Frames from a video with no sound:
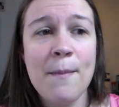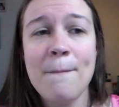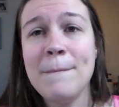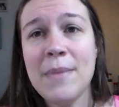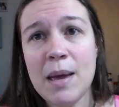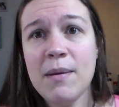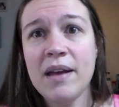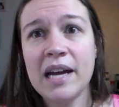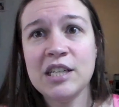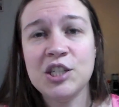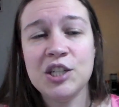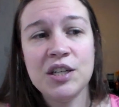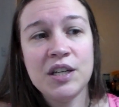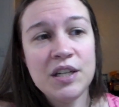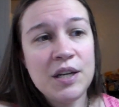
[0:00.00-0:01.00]
Maybe I
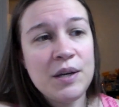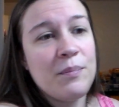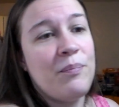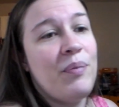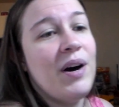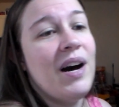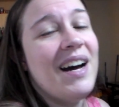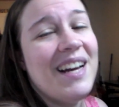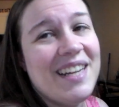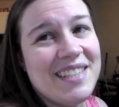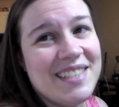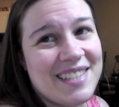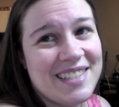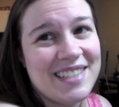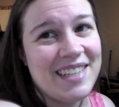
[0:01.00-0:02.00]
should,
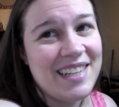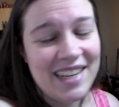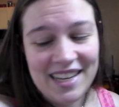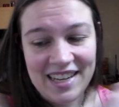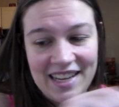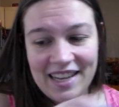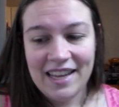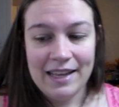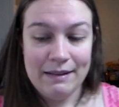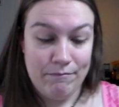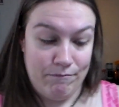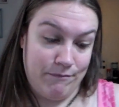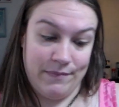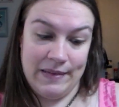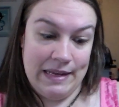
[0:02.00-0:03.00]
but
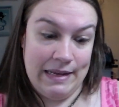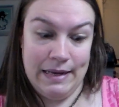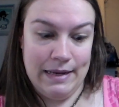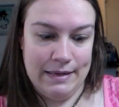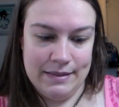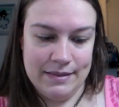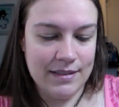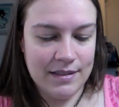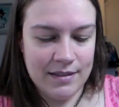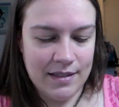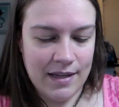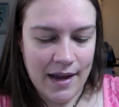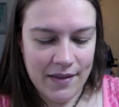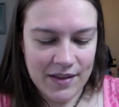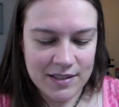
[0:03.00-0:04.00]

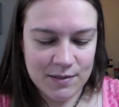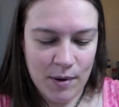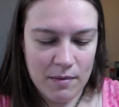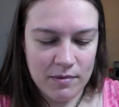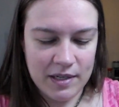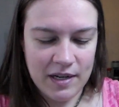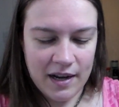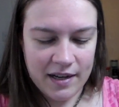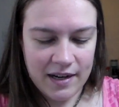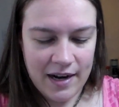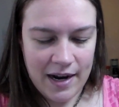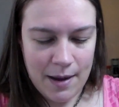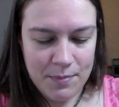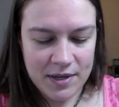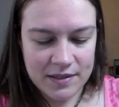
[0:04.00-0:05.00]
yeah, that's probably not gonna
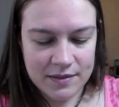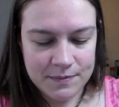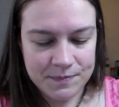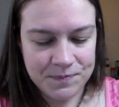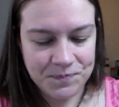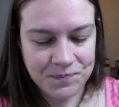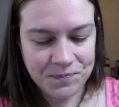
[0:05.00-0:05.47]
happen.